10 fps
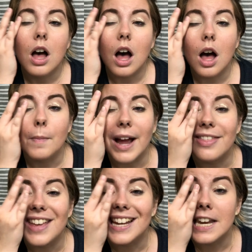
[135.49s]
I
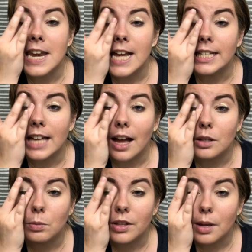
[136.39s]
think NYX
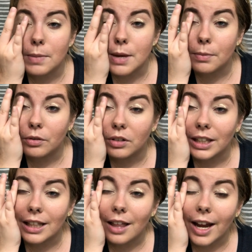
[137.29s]
has one that people
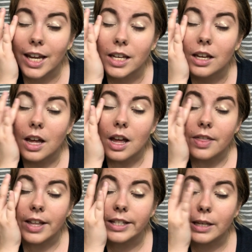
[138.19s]
really like
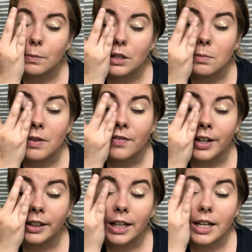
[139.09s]
that seems to be
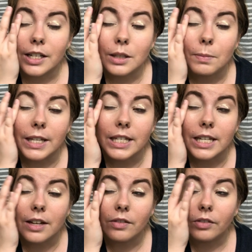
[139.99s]
fairly
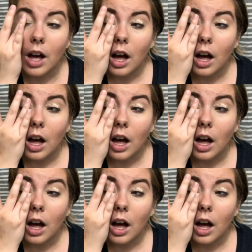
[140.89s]
inexpensive.